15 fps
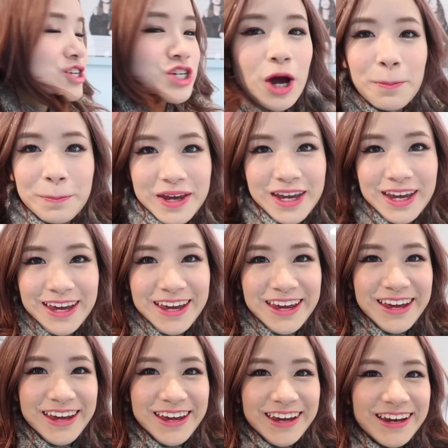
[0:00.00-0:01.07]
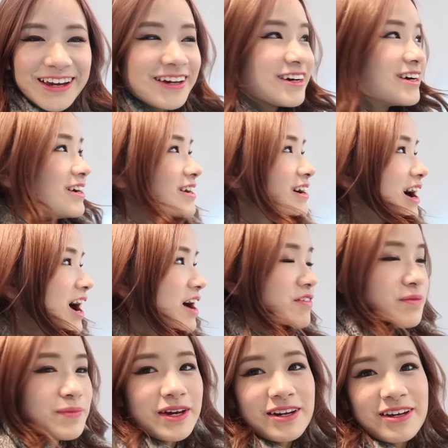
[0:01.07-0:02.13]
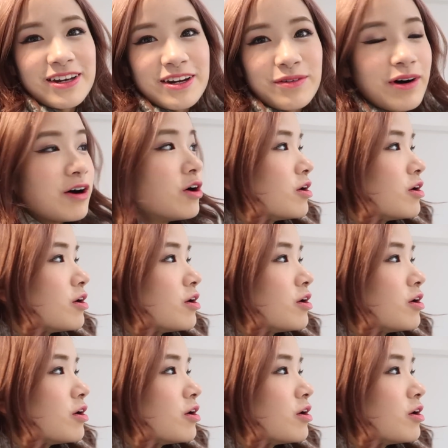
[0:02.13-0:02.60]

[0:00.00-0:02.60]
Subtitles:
Shopping! I haven't been here in a while.